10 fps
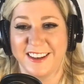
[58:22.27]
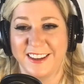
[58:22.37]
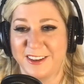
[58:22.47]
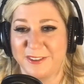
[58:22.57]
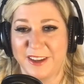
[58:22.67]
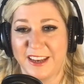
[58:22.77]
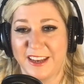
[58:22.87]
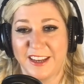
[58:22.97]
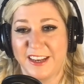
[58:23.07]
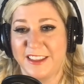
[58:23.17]

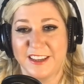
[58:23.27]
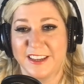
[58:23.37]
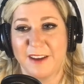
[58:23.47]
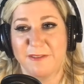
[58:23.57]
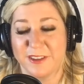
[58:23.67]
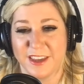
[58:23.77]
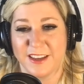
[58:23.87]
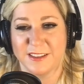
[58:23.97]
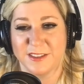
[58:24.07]
anything and everything.